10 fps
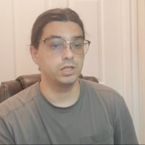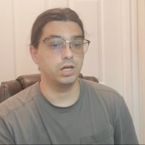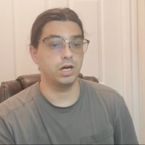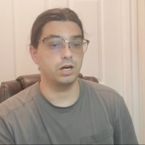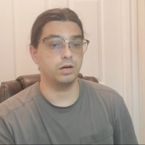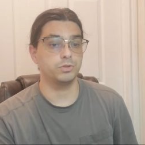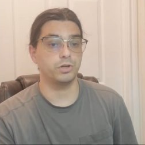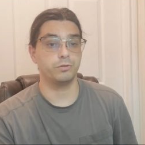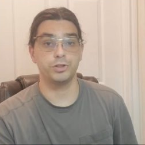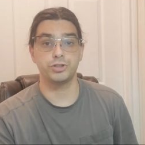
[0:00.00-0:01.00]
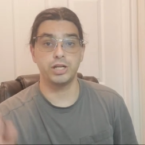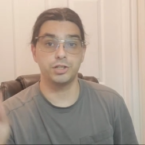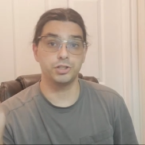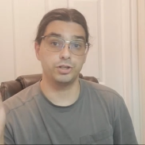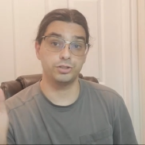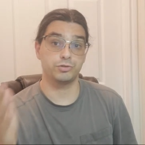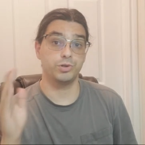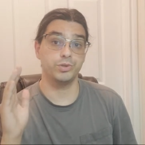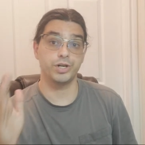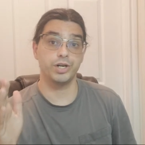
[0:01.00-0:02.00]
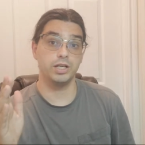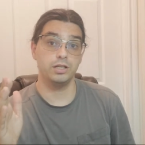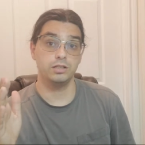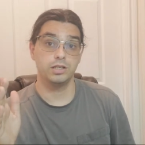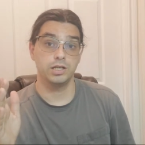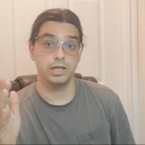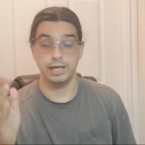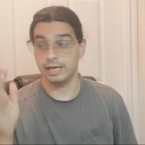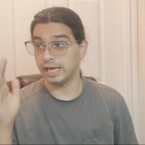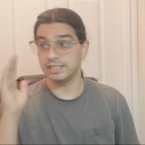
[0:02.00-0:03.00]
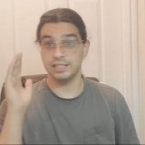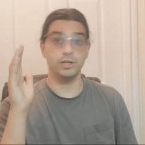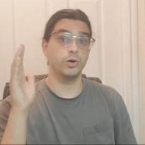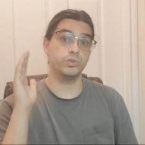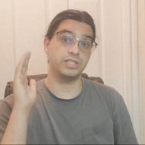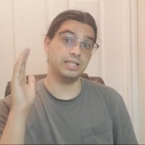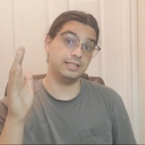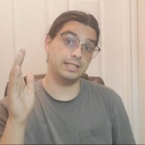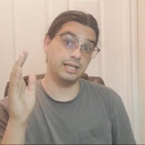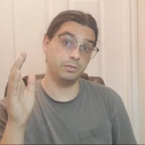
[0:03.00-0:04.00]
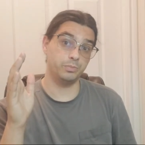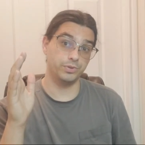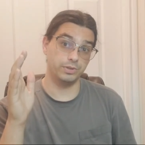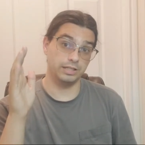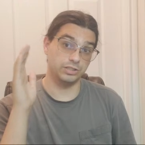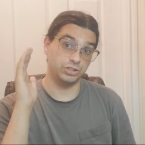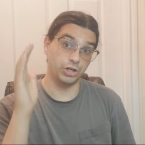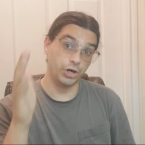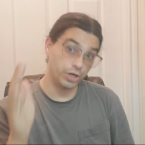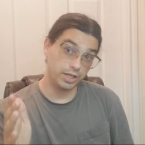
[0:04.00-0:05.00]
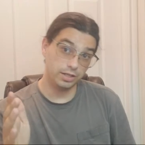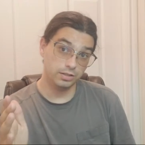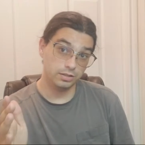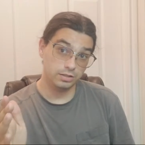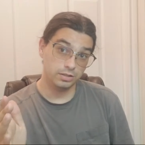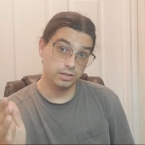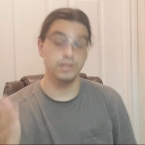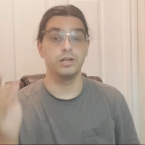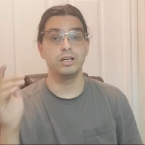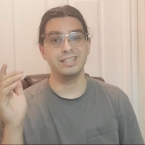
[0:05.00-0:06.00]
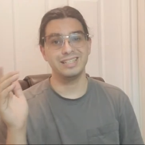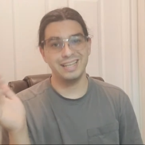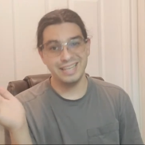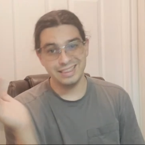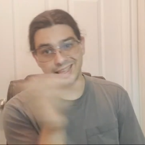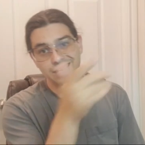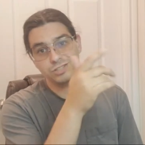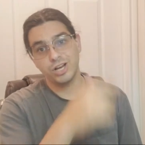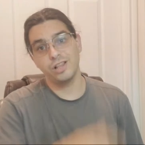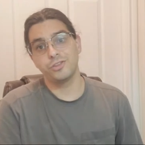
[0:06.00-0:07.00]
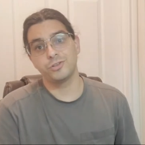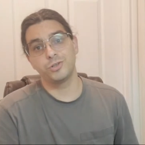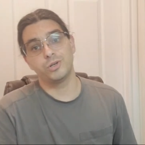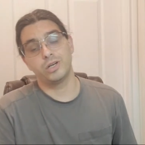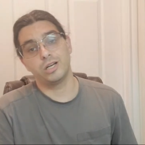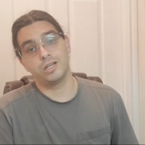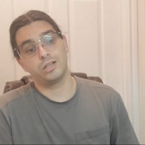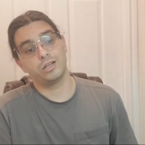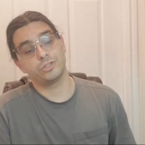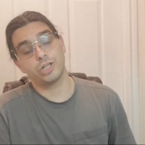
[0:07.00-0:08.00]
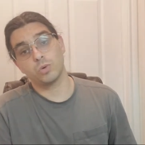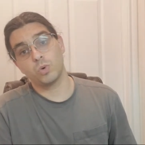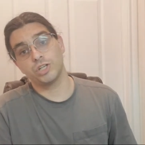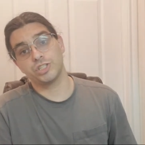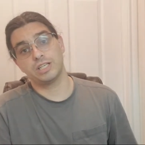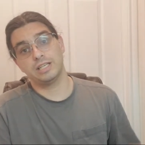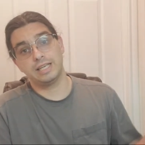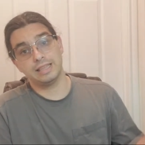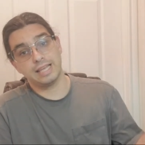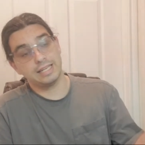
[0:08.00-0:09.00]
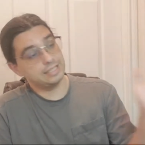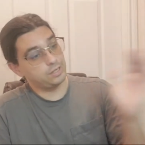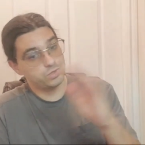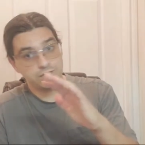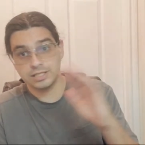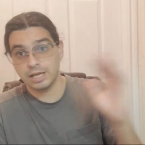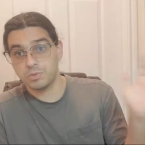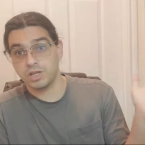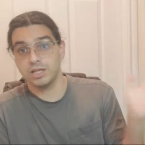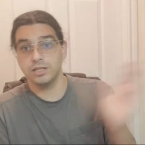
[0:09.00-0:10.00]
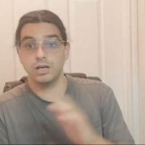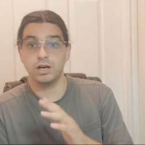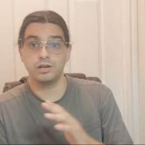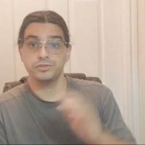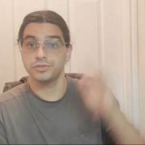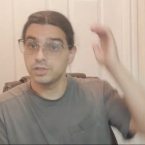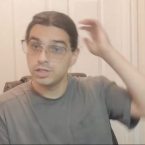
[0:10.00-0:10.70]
So if your trailer looks real dirty and that DOT tape is dirty, get that trailer through a truck wash, get that DOT tape cleaned off.